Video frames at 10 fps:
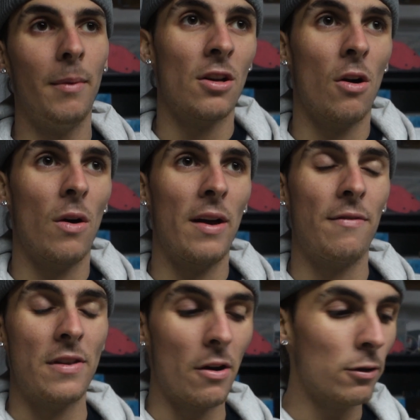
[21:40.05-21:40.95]
So
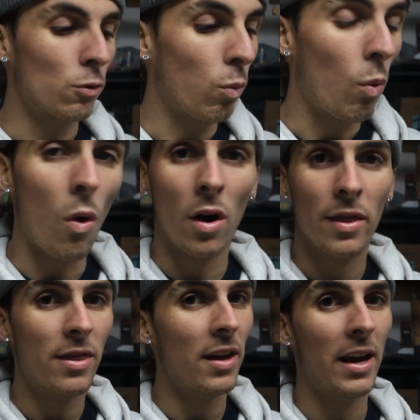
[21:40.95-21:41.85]
if there's one
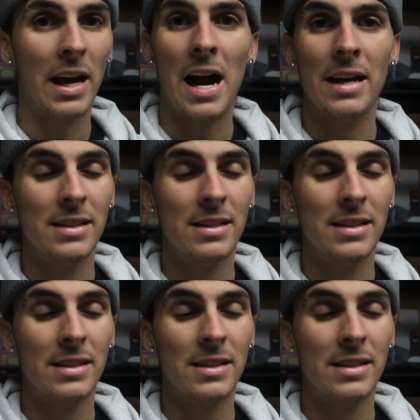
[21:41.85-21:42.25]
thing I